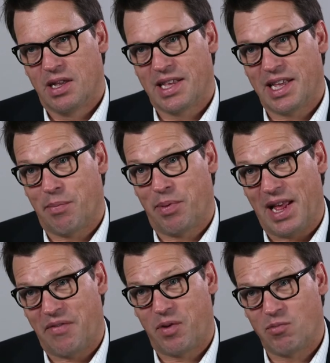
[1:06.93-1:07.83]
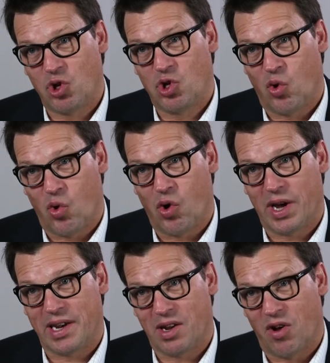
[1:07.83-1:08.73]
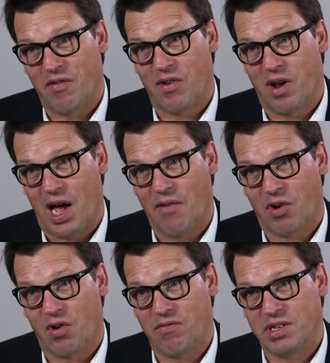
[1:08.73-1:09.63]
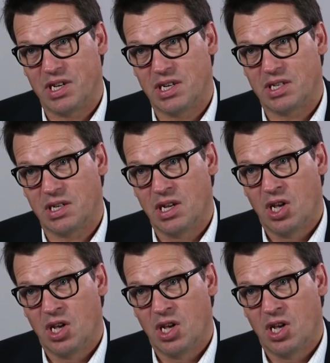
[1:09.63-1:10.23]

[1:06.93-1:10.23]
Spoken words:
They get a platform to talk and have a conversation.